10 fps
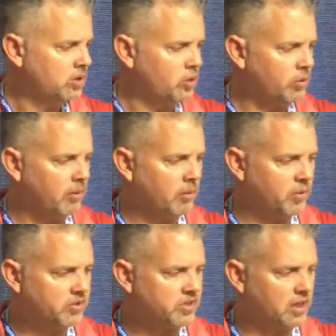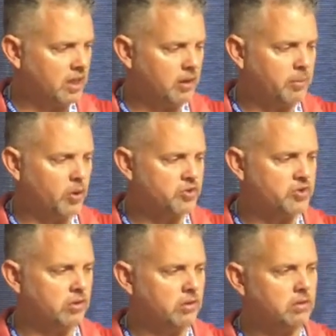you remember seeing a
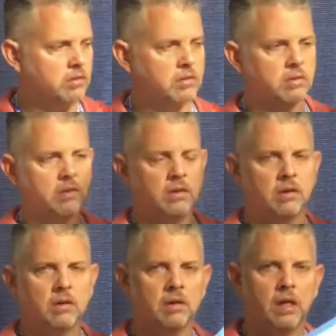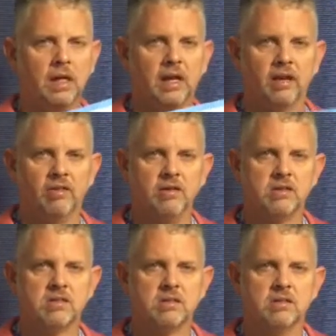poster like
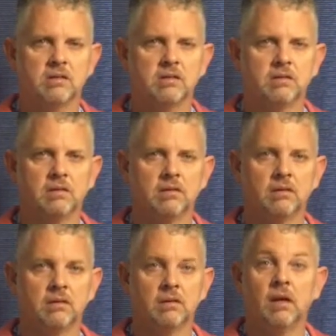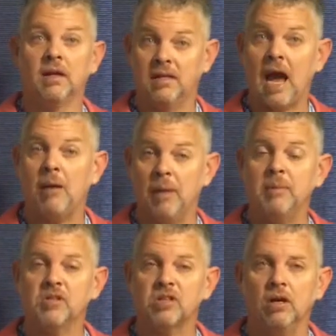this? Yeah, maybe
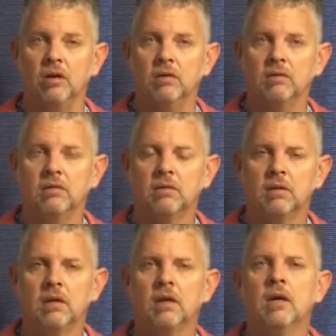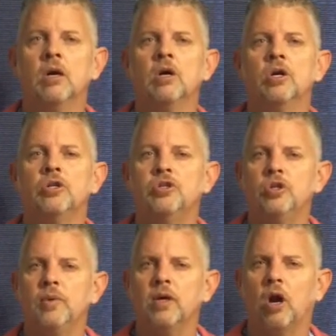so. Do you
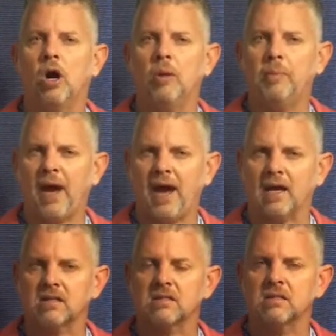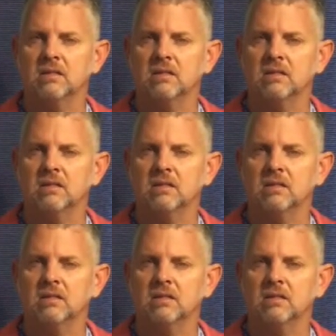recall PAX?